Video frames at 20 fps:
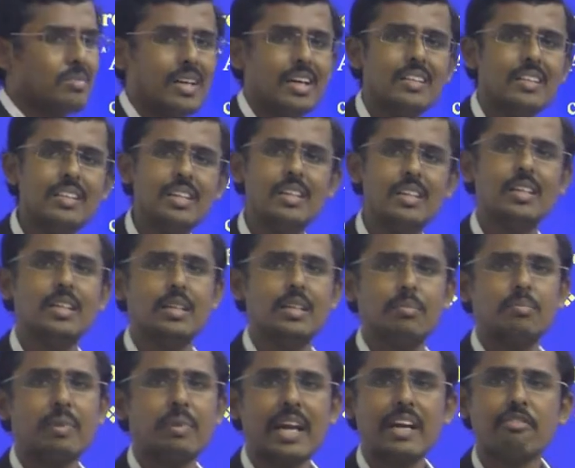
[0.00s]
other
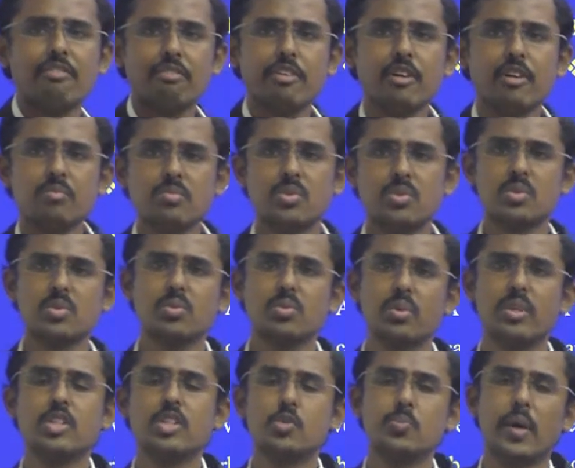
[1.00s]
platforms to
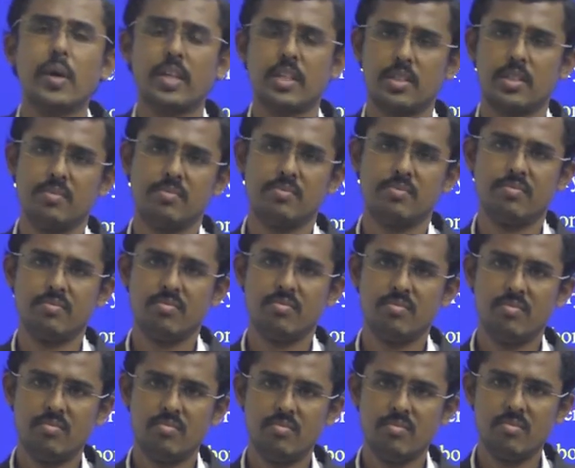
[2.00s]
inspect.
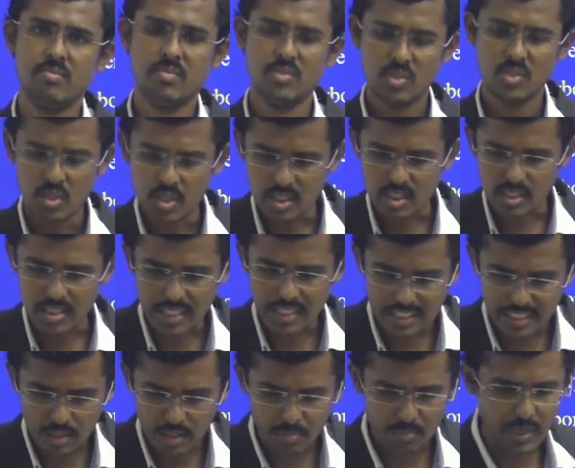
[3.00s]
So such
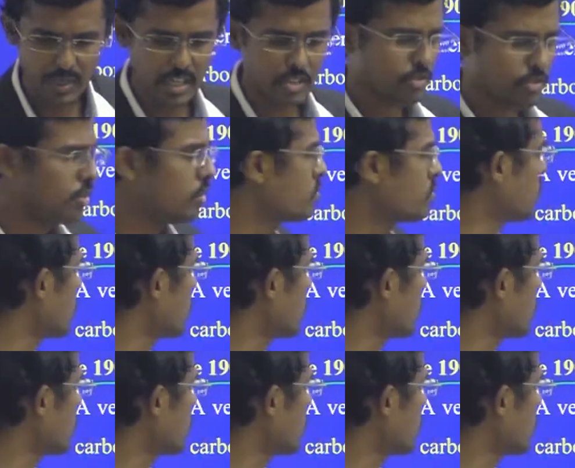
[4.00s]
other platforms